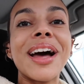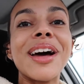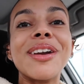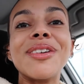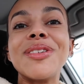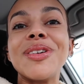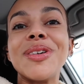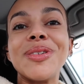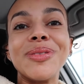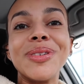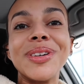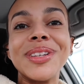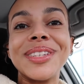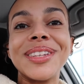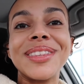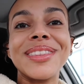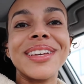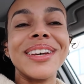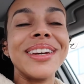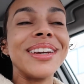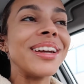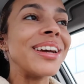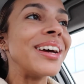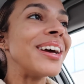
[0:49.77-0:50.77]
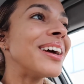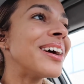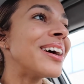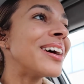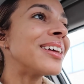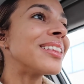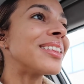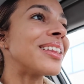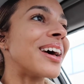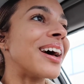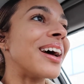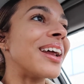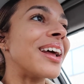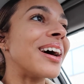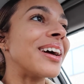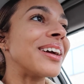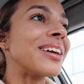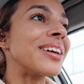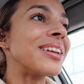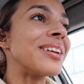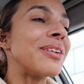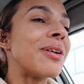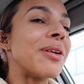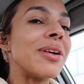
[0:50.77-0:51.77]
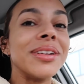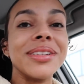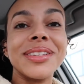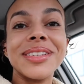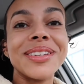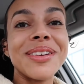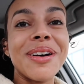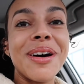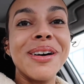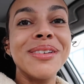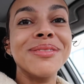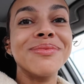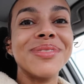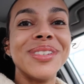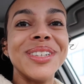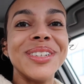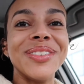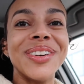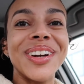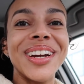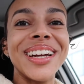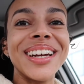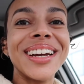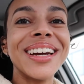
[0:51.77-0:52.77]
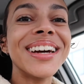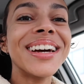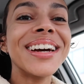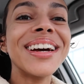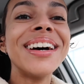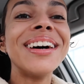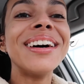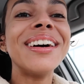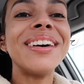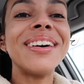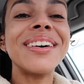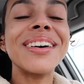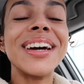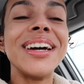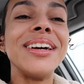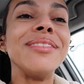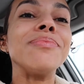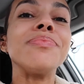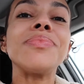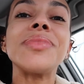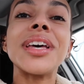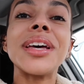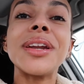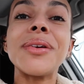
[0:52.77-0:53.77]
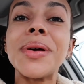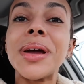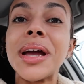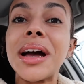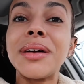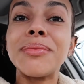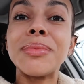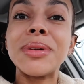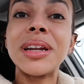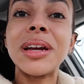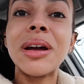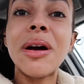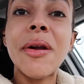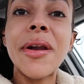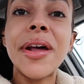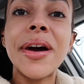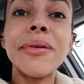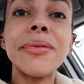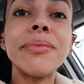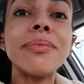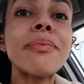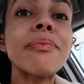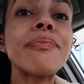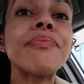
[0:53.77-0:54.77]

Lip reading: don't know, it's a thing that I cannot stop doing. Okay, anyway, I'm gonna go now.